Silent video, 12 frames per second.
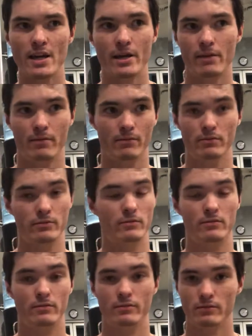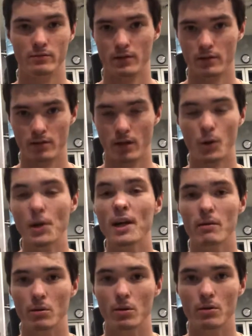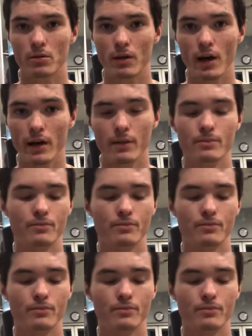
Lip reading: and incredible, right?